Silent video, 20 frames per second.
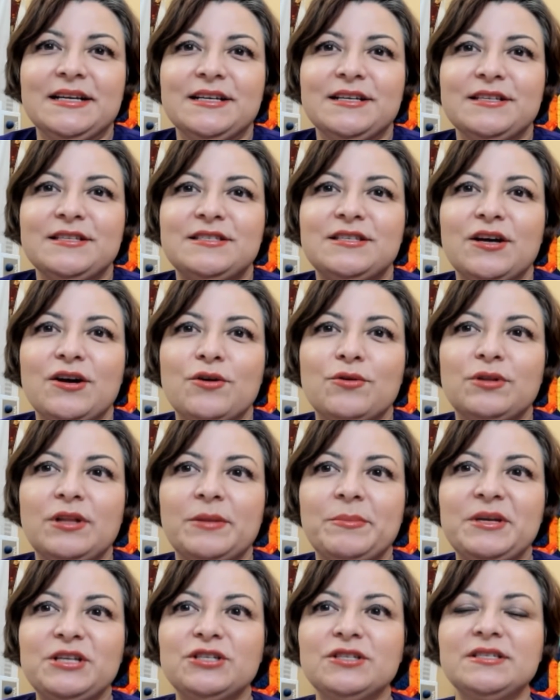So let
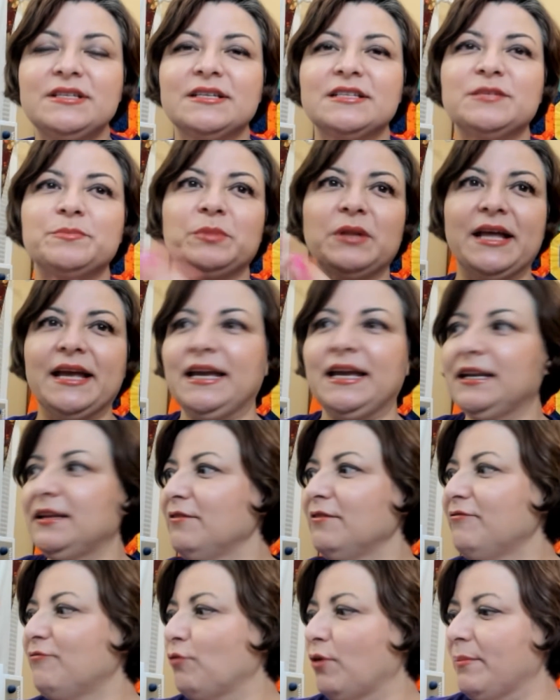me just explain the
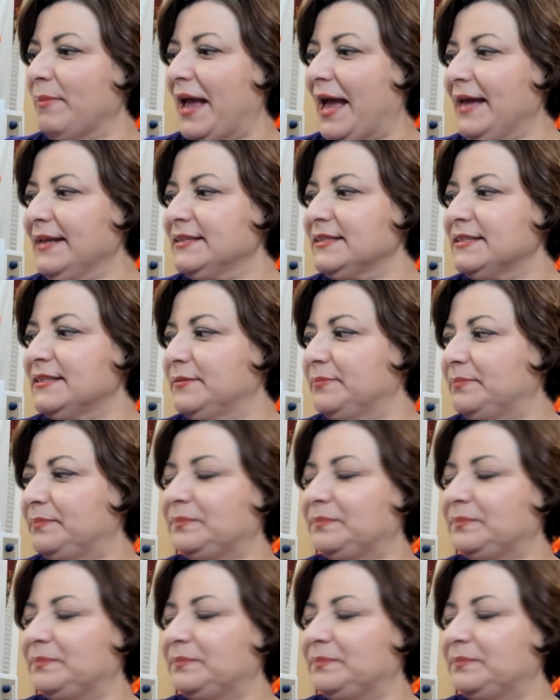format.